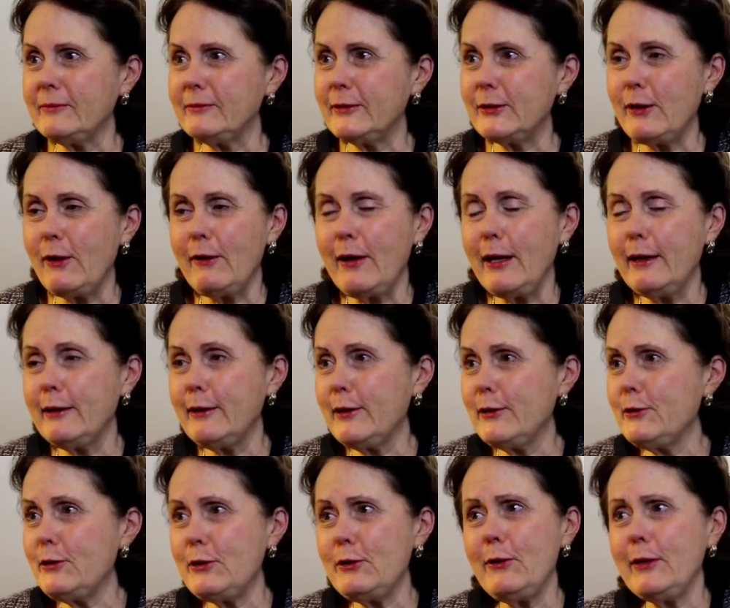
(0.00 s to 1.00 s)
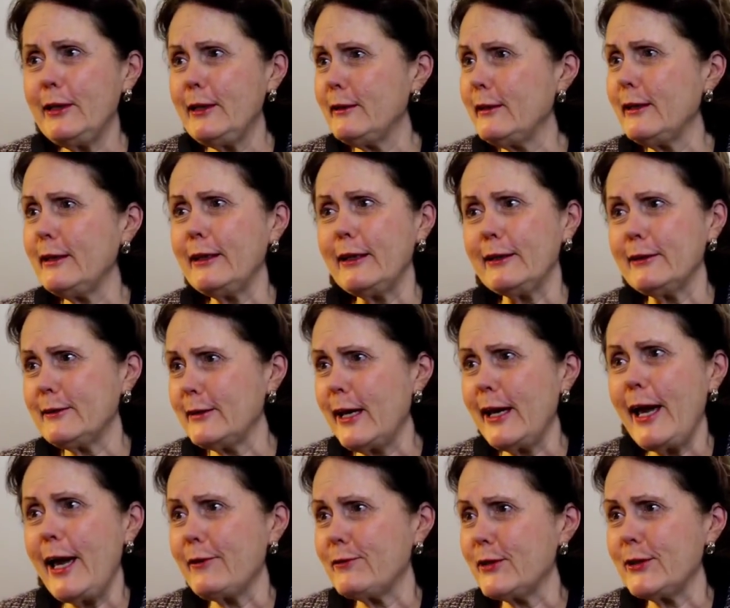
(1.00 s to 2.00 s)
So I couldn't do anything else. I
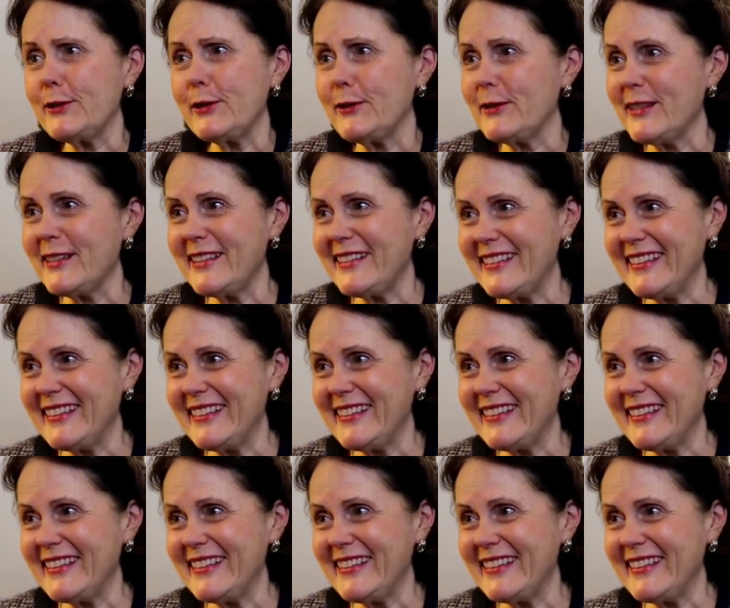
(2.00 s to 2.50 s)
have to do this.